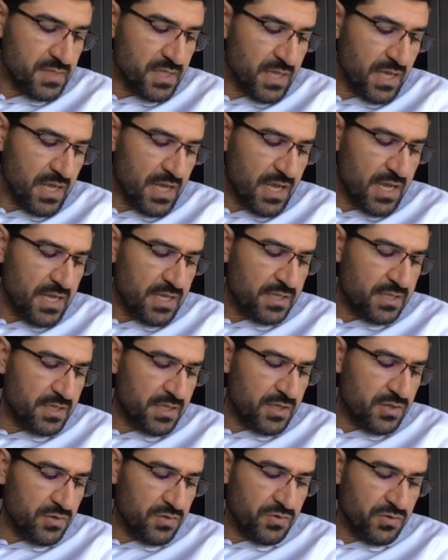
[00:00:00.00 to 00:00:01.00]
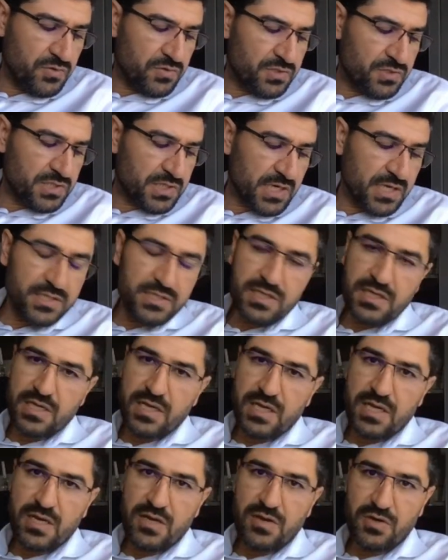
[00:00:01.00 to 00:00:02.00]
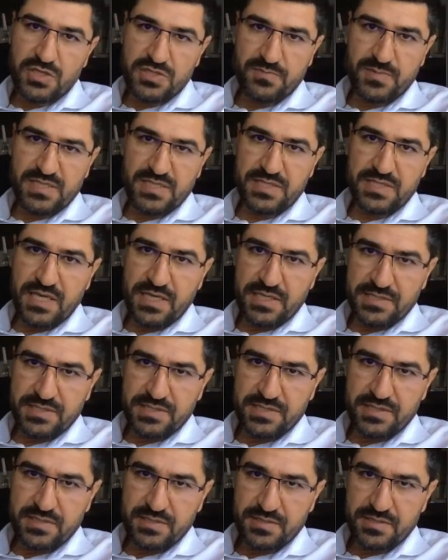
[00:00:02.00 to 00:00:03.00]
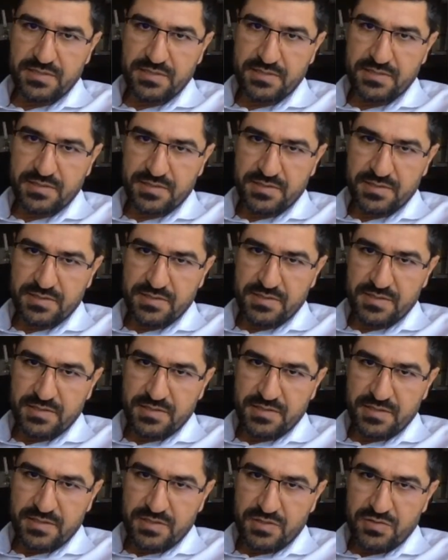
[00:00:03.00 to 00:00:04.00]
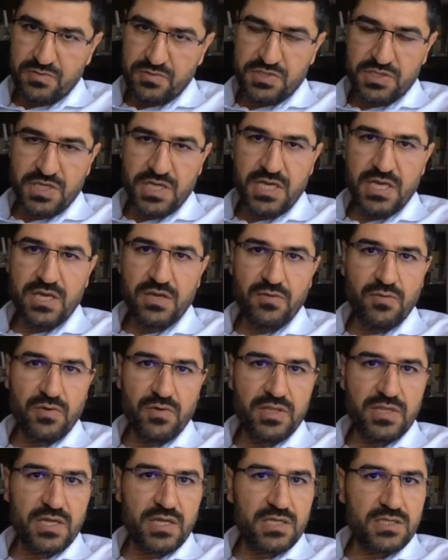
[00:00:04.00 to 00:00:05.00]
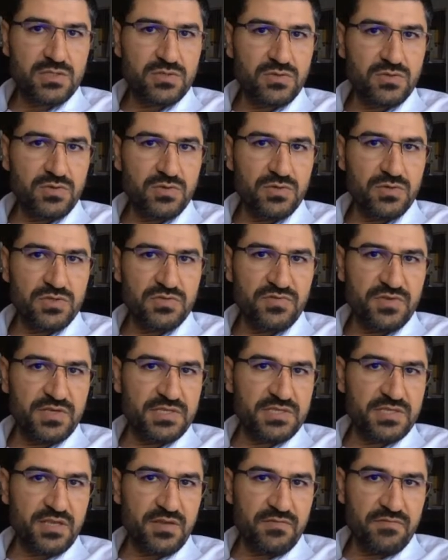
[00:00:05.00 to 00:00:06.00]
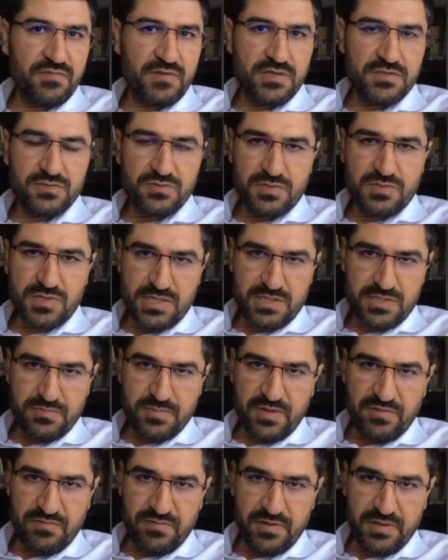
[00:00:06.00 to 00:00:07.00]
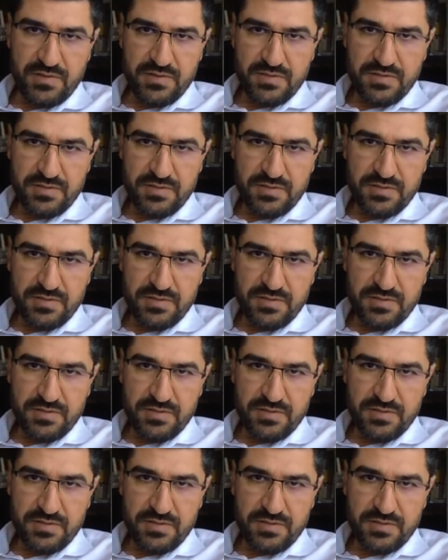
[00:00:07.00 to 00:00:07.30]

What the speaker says: And you could run a Haussmann test to check whether to use fixed effect or random effect.